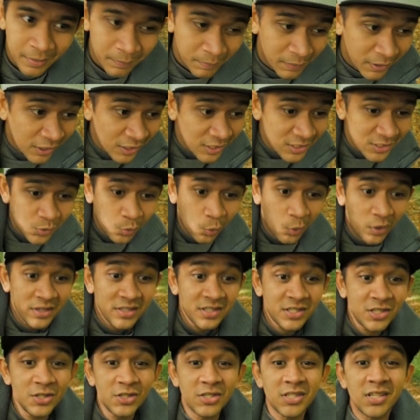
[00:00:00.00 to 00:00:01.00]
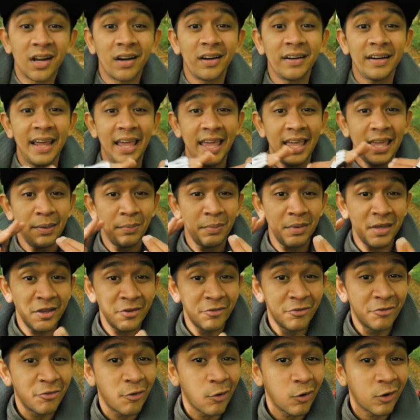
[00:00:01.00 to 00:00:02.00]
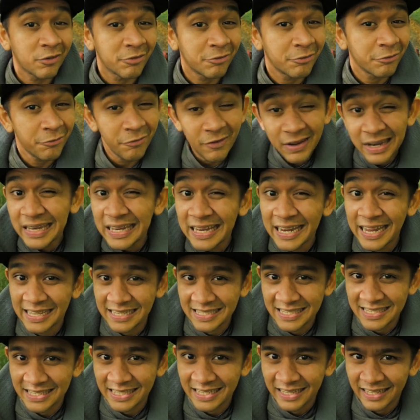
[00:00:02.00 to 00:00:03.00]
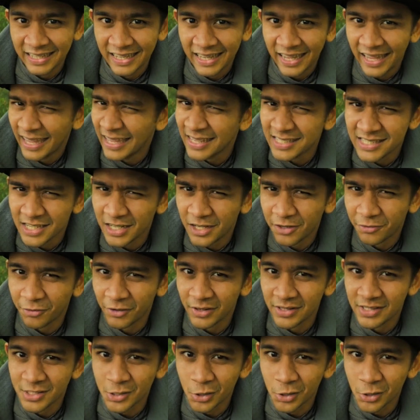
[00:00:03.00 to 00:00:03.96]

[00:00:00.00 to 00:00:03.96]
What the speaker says: Because once you start aiming for fitness, it's a different